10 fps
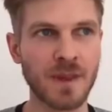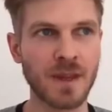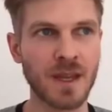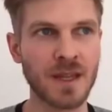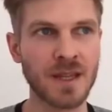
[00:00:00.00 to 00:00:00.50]

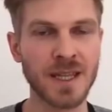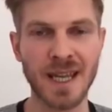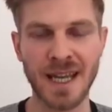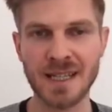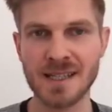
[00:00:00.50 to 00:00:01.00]
In the
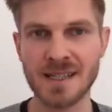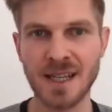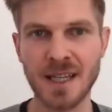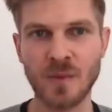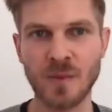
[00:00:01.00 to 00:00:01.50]
GANs
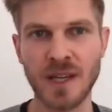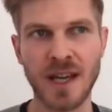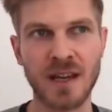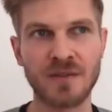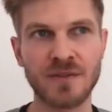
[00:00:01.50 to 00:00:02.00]
setting, we
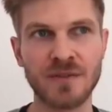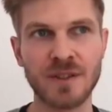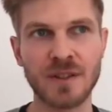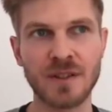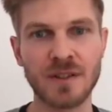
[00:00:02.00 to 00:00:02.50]
have
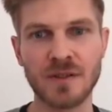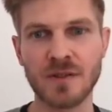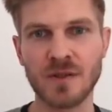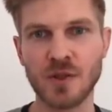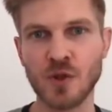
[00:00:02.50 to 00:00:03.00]

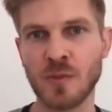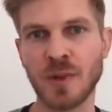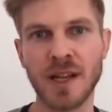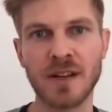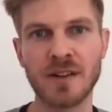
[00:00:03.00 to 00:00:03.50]
two
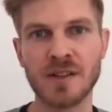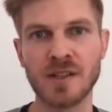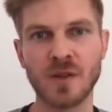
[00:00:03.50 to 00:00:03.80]
players.